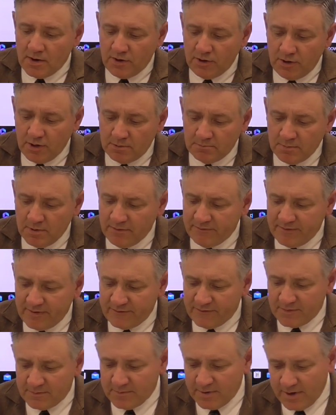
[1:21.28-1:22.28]
You're moving
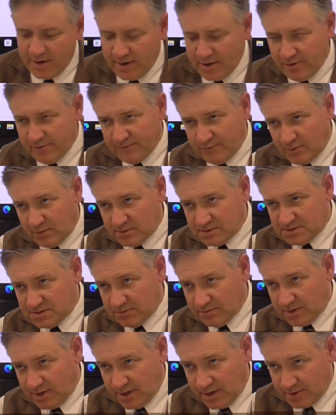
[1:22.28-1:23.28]
from 100 volts
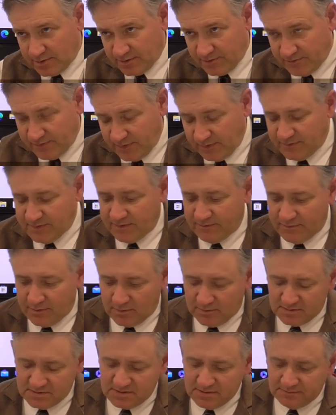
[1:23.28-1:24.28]
to 150
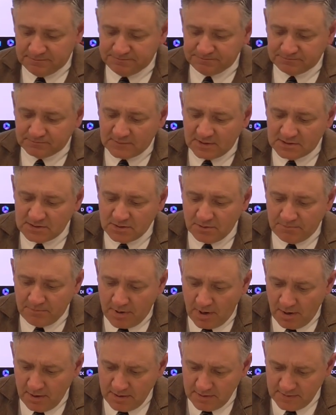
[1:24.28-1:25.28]
volts. So
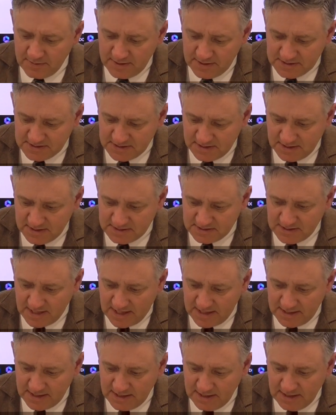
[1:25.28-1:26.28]
part of this is
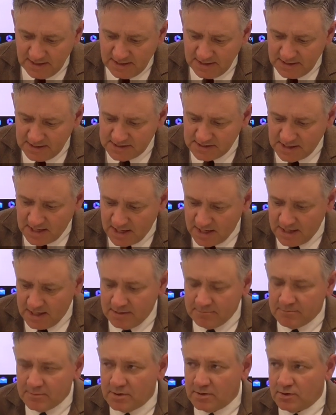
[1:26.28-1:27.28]
that
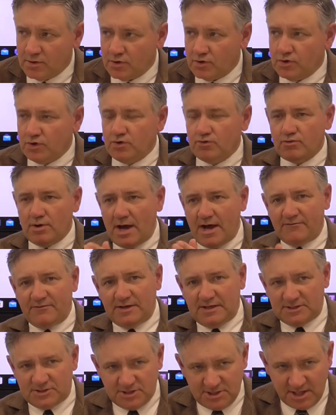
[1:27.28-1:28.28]
anytime you have
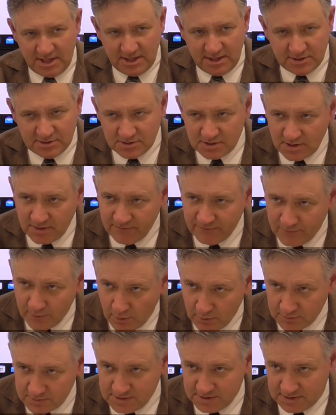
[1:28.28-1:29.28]
a change in
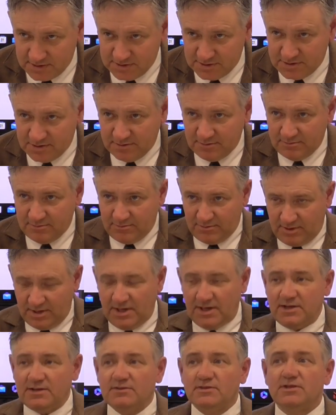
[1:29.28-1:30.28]
voltage,
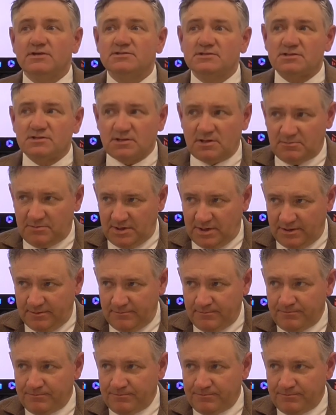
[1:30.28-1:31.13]
okay, listen to me,